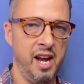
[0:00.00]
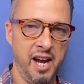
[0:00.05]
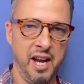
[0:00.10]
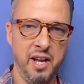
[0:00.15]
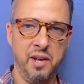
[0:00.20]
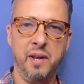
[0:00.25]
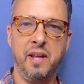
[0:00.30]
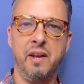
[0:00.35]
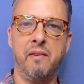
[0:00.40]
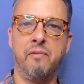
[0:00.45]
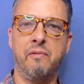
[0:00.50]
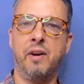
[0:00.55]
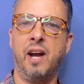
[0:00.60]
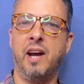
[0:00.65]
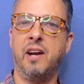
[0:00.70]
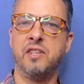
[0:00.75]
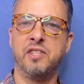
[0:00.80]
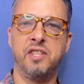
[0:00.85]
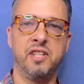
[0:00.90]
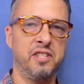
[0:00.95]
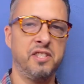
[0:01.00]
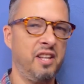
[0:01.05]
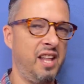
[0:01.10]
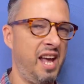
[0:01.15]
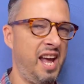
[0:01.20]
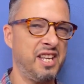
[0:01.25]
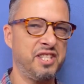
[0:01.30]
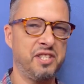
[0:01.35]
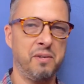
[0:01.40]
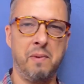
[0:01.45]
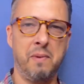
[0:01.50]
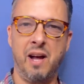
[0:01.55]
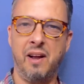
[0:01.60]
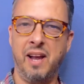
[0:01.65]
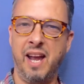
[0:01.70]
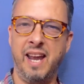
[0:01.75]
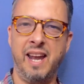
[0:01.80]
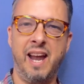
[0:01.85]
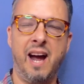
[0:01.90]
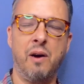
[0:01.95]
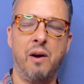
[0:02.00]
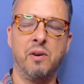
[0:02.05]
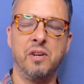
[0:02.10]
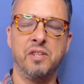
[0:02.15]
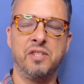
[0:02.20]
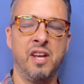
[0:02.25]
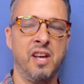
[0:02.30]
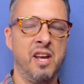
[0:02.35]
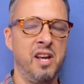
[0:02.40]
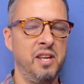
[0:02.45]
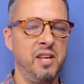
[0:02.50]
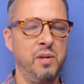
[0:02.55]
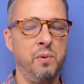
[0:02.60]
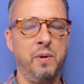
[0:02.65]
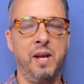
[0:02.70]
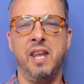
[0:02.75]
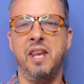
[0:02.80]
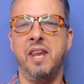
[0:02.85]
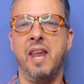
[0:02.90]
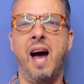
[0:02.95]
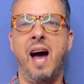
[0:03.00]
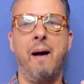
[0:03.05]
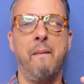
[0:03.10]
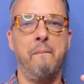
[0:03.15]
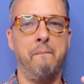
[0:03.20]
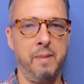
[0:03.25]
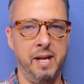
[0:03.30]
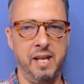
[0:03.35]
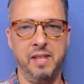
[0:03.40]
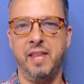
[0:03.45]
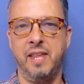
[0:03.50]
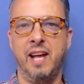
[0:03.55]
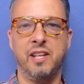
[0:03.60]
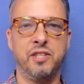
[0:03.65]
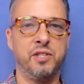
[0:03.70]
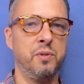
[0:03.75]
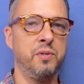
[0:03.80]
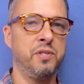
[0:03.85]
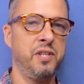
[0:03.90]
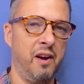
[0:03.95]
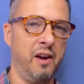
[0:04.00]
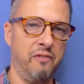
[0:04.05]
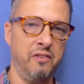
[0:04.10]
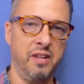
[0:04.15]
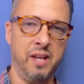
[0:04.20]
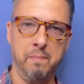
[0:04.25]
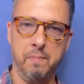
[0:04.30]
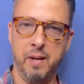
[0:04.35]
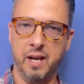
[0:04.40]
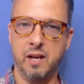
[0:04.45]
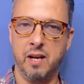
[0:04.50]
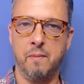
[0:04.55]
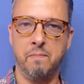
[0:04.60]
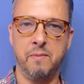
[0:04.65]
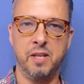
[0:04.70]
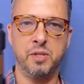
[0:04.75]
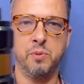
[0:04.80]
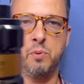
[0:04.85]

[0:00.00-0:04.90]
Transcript: and you get a fragrance that lasts about eight hours. You cannot beat that. So definitely pick up this